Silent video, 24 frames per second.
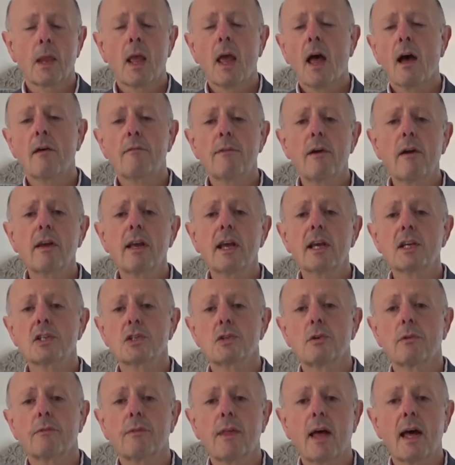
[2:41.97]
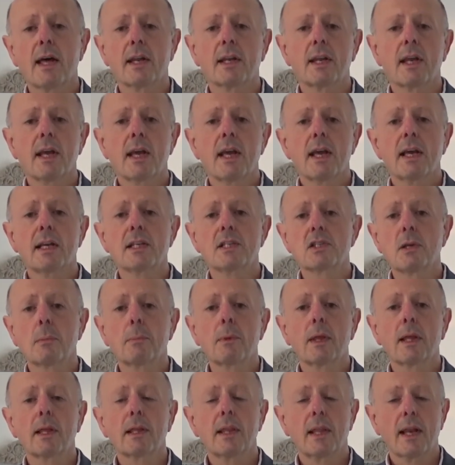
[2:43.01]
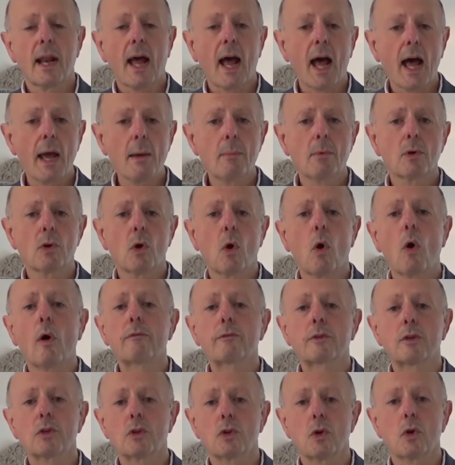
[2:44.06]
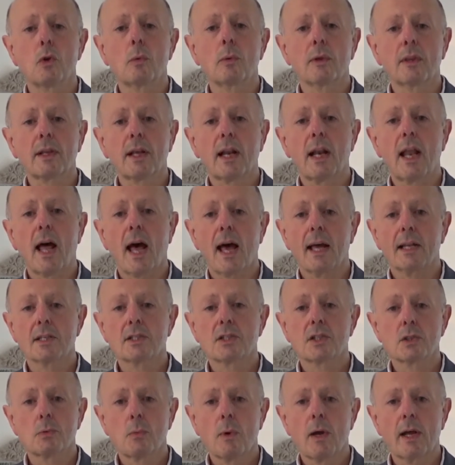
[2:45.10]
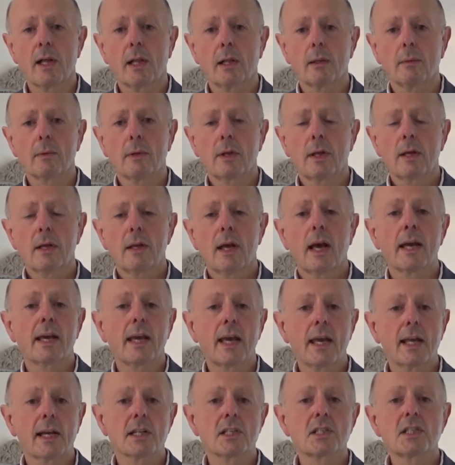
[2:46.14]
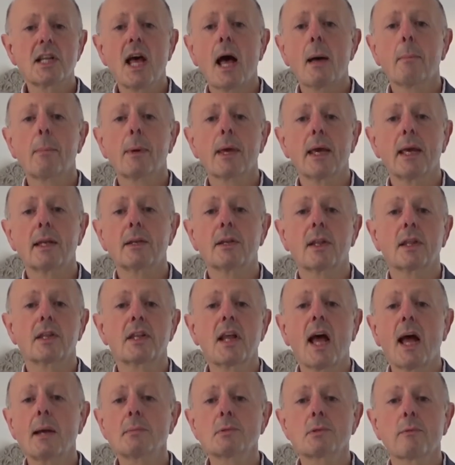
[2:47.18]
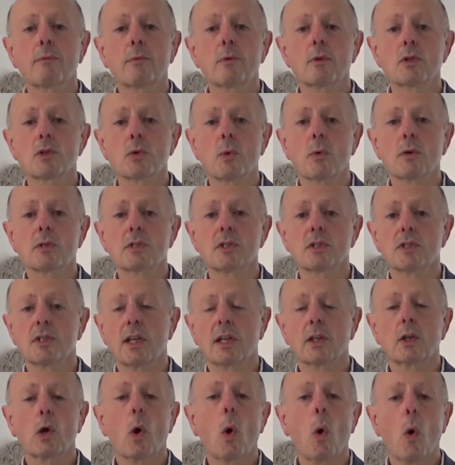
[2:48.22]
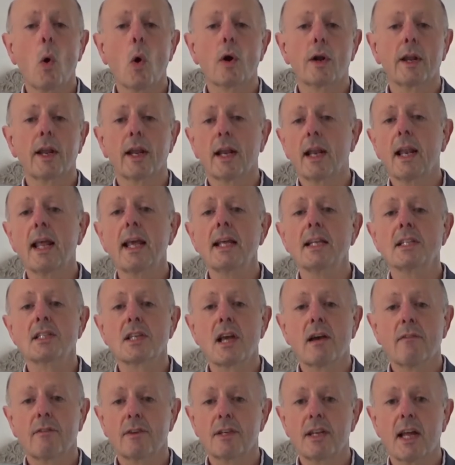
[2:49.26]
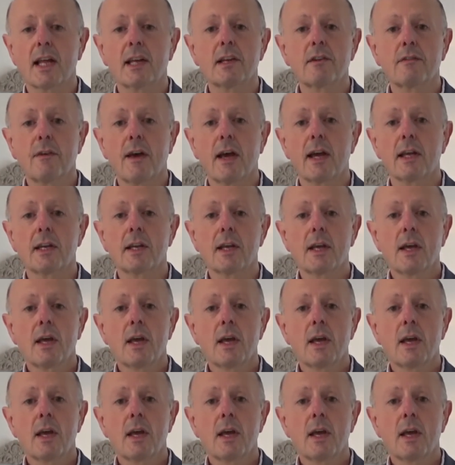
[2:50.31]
A variation of that is something that I would often do with clients as well. Again, it's tapping into the types of resources that Korn and Leeds have identified,